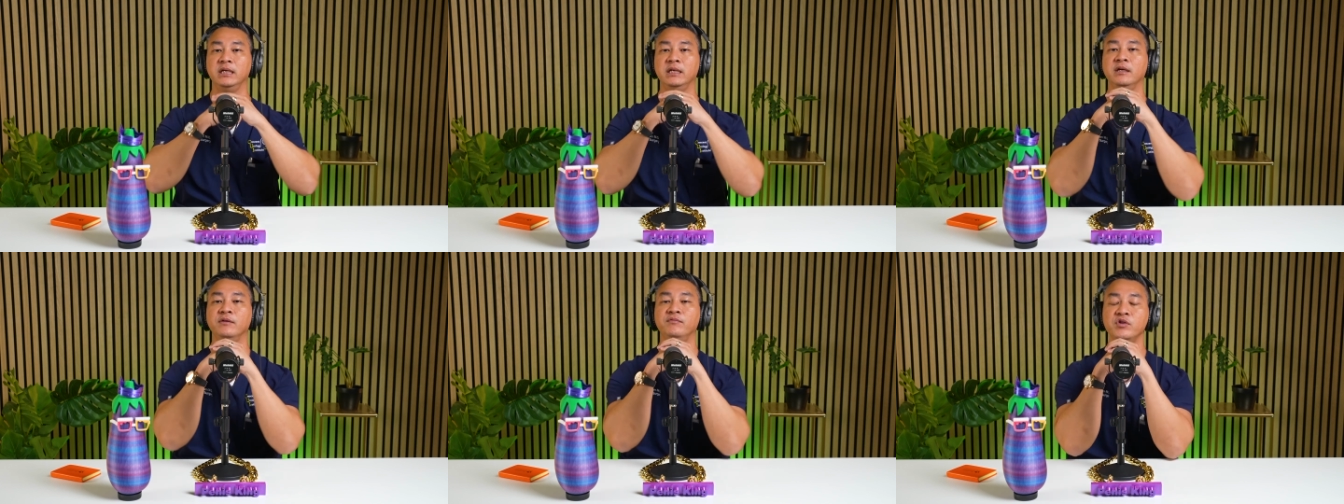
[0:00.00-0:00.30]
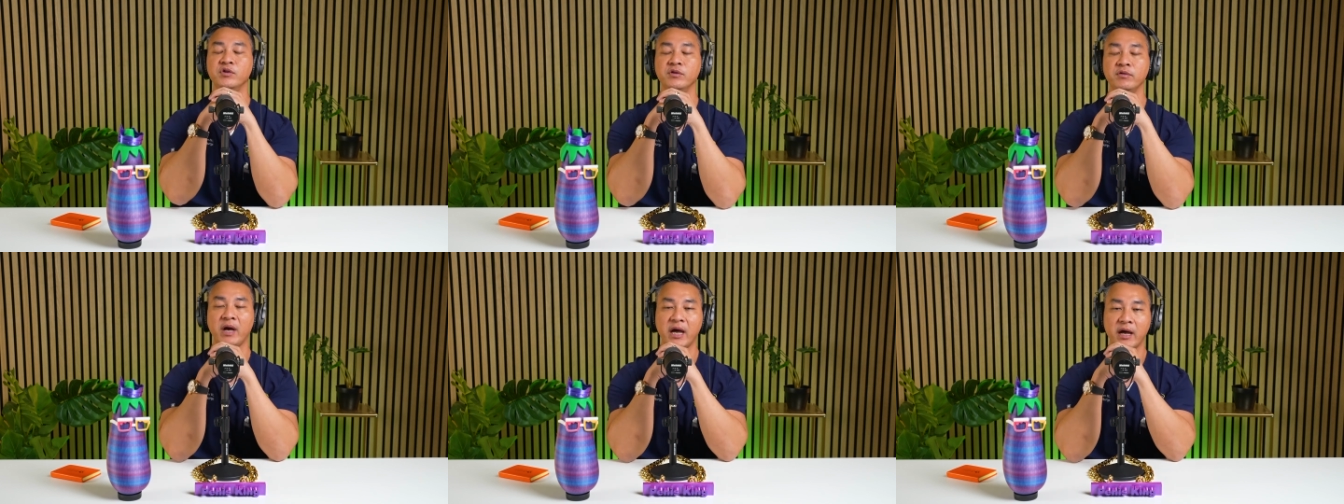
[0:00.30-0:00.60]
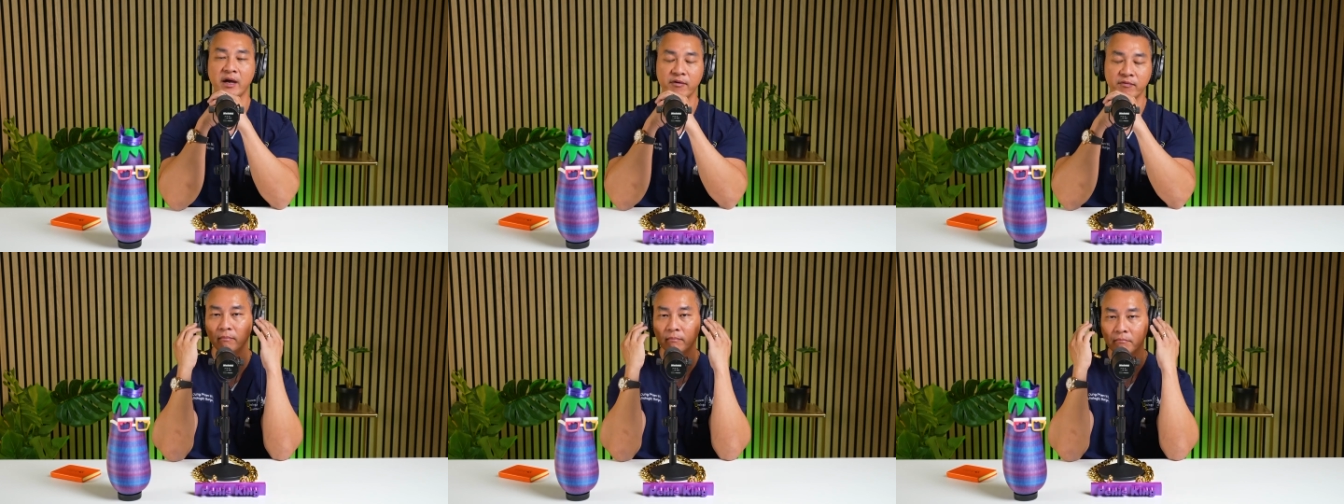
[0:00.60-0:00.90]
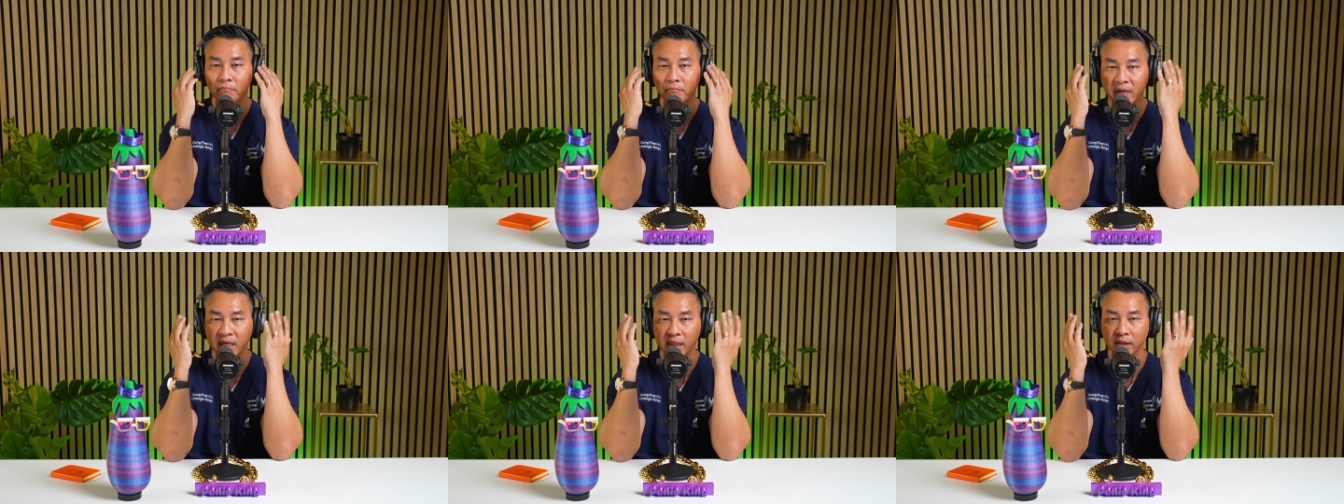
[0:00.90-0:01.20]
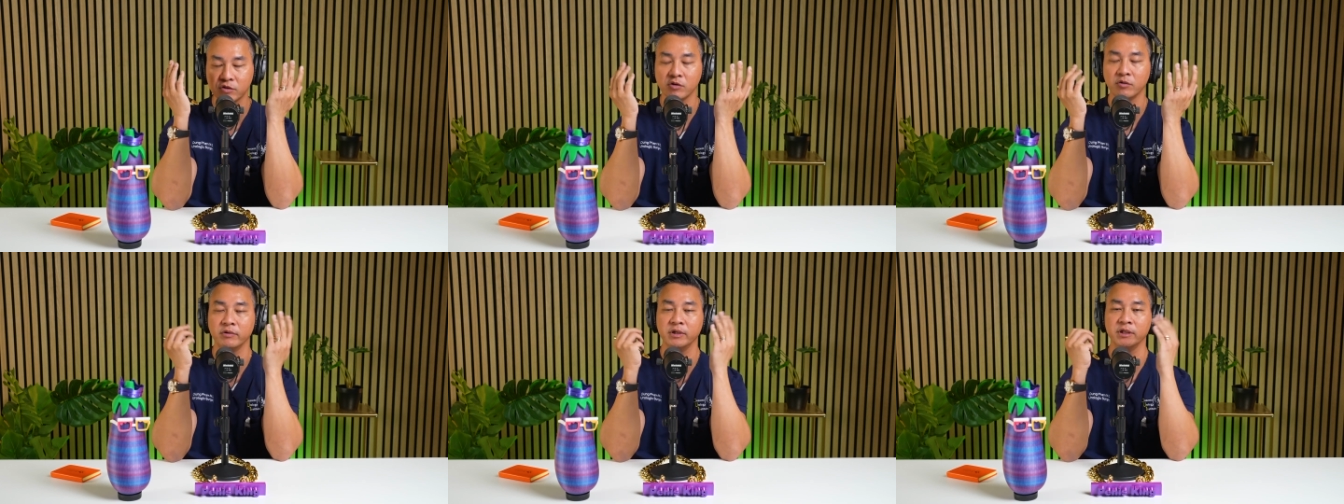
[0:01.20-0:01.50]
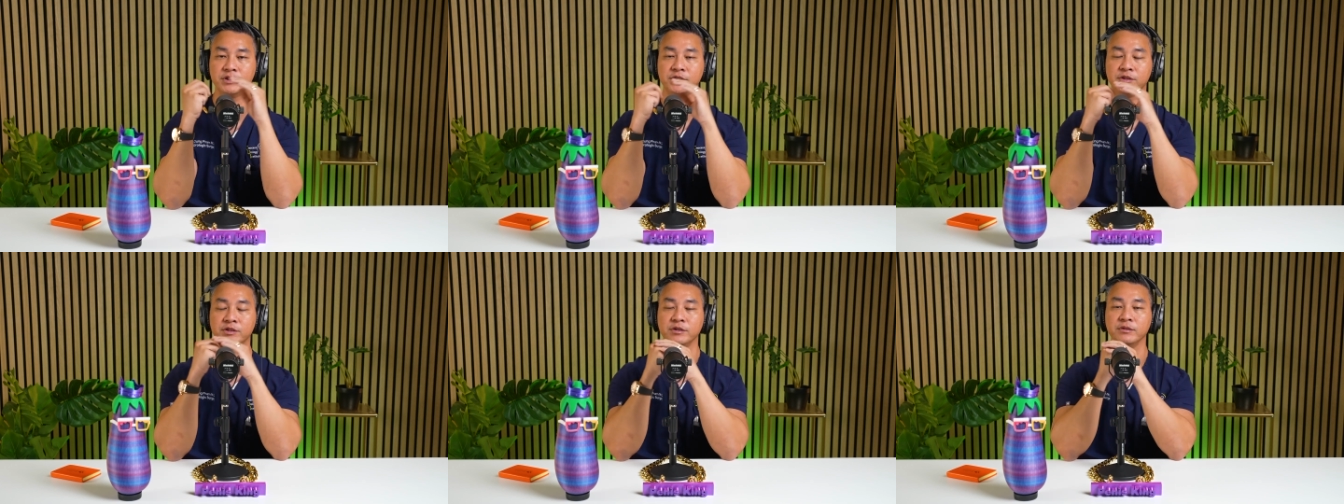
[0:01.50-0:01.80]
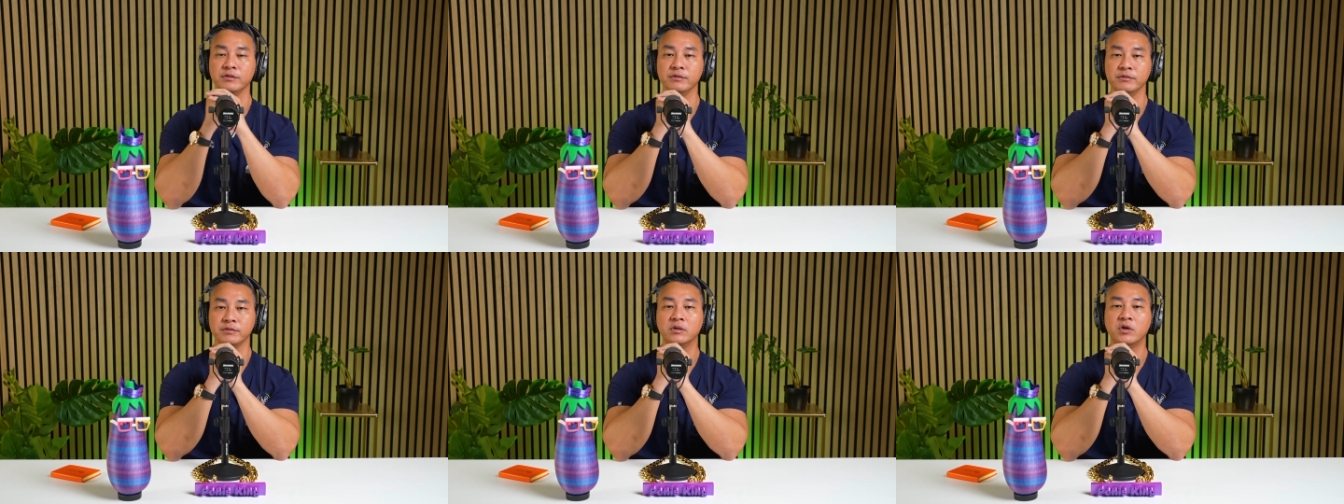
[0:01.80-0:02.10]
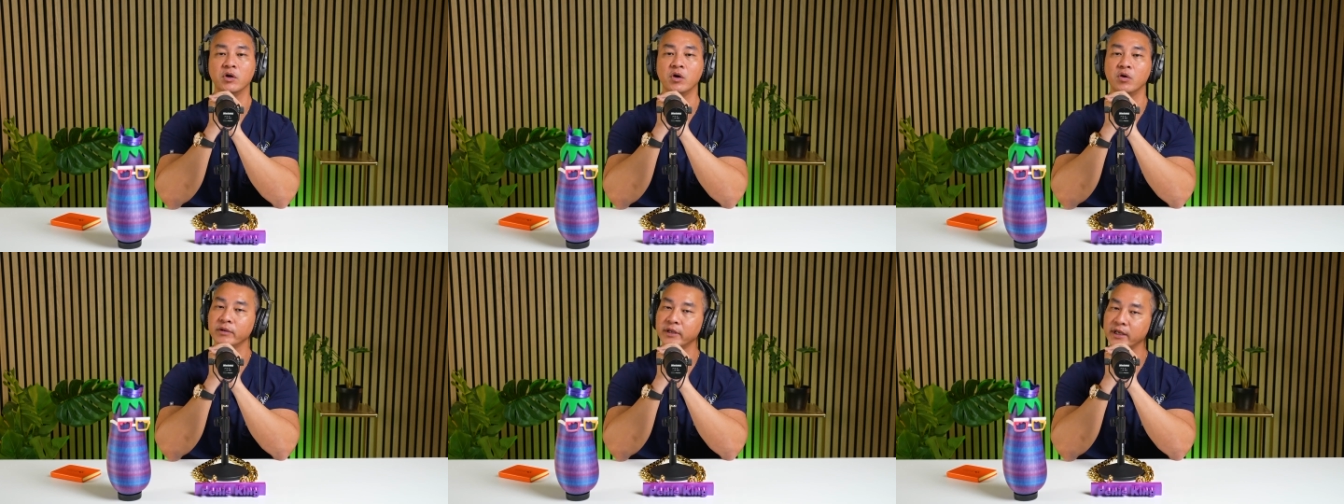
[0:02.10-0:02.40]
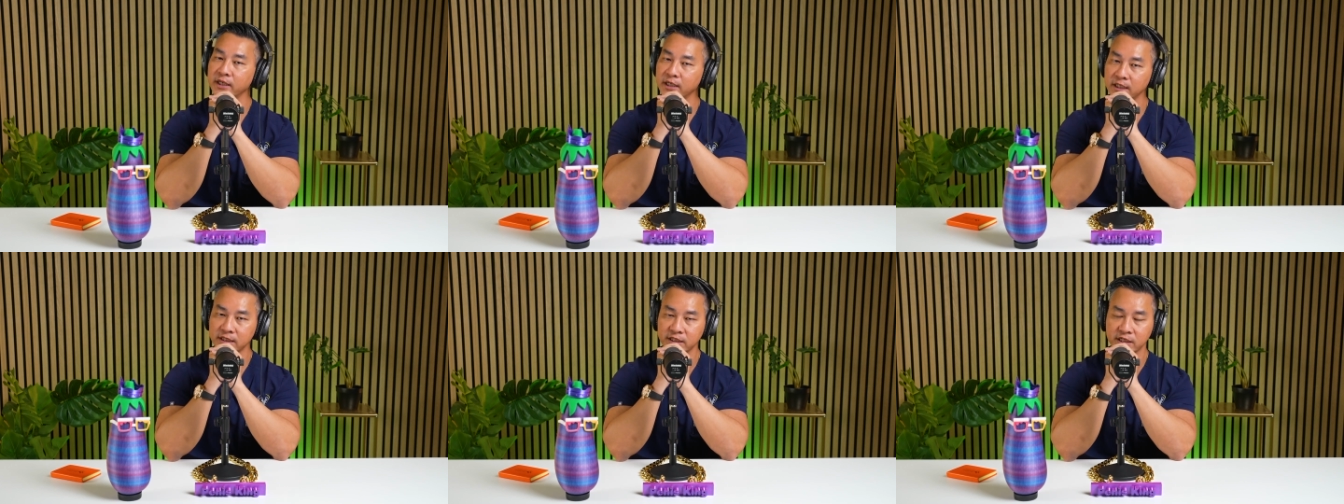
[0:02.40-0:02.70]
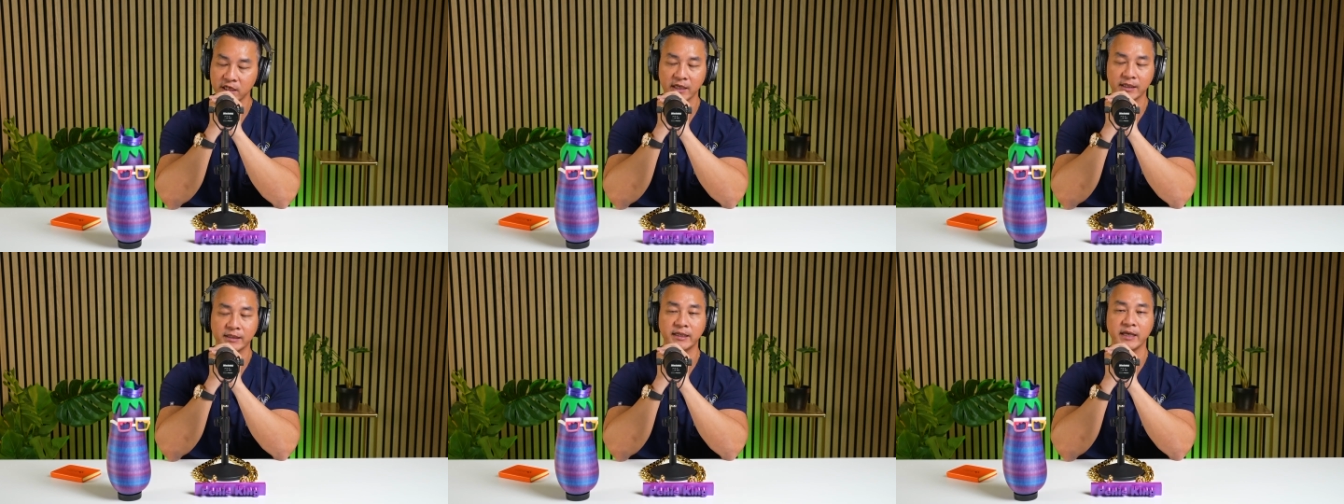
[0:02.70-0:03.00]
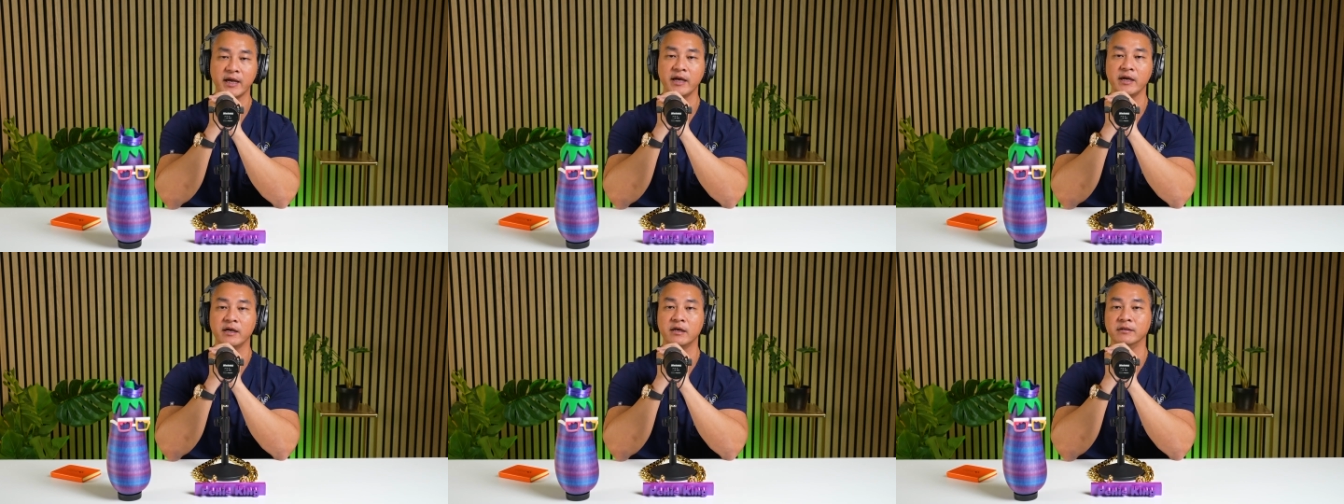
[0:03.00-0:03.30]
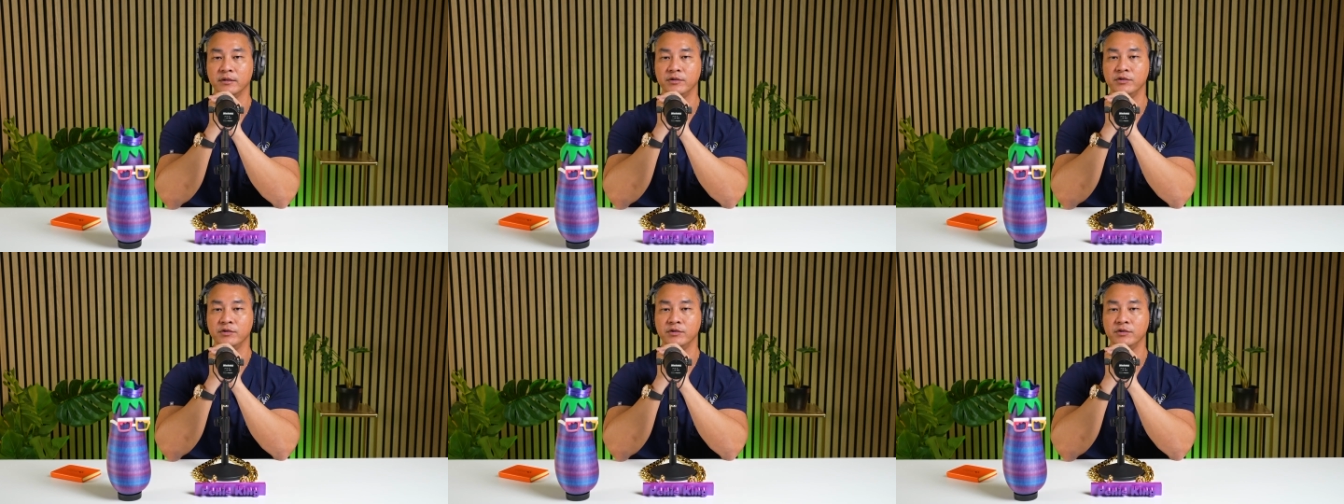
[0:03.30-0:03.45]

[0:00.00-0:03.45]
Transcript: If you have mental issues, go get it checked out.